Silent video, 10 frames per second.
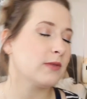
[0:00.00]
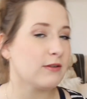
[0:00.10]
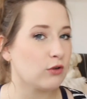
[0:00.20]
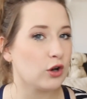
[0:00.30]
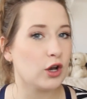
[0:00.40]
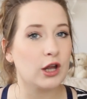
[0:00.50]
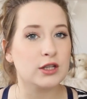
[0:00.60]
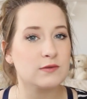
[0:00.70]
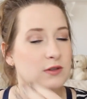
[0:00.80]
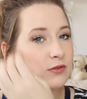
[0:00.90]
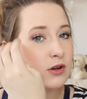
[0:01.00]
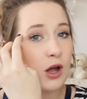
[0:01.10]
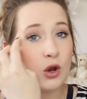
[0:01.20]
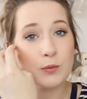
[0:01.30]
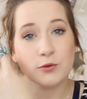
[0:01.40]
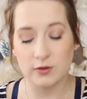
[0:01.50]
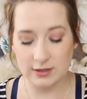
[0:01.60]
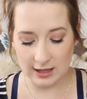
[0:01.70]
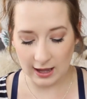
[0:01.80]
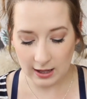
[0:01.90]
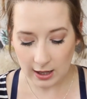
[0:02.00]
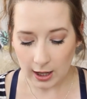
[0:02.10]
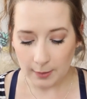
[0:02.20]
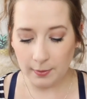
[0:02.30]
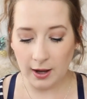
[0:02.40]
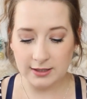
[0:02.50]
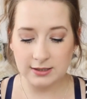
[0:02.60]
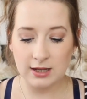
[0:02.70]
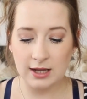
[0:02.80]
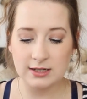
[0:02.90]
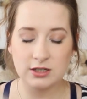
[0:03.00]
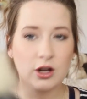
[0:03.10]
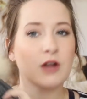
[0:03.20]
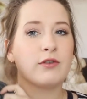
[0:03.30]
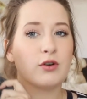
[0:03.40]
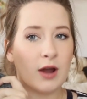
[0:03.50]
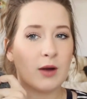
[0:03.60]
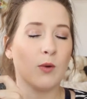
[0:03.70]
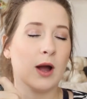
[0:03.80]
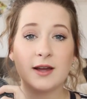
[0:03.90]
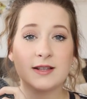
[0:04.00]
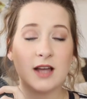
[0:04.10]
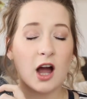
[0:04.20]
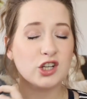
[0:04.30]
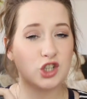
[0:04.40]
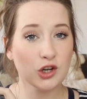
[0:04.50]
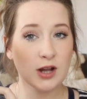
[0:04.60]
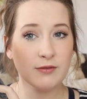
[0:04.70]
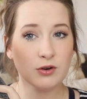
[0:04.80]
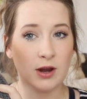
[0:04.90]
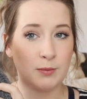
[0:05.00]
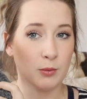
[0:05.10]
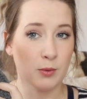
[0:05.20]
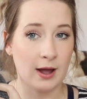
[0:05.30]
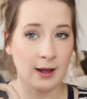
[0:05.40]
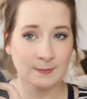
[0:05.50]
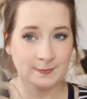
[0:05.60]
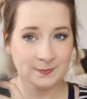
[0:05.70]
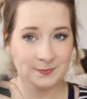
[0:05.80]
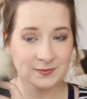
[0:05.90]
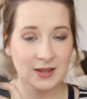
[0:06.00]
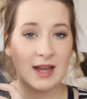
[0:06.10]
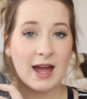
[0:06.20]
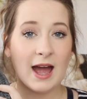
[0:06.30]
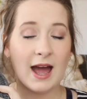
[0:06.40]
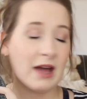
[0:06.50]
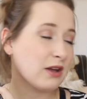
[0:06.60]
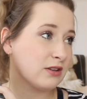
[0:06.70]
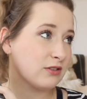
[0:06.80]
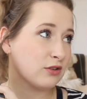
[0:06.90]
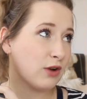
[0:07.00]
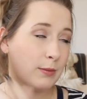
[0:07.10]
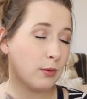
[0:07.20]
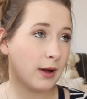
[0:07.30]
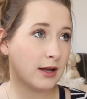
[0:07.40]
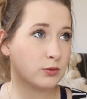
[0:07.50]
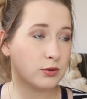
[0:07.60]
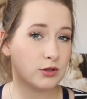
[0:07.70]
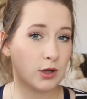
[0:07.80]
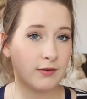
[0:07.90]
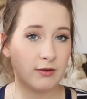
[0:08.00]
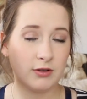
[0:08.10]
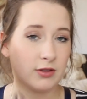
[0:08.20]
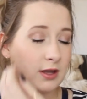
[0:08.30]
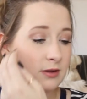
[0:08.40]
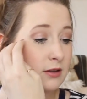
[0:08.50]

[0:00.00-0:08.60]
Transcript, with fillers: They've got loads of different colour options there, but I decided to go for grey and white because I don't have a grey bubble hat, and grey bubble hats will just go with everything,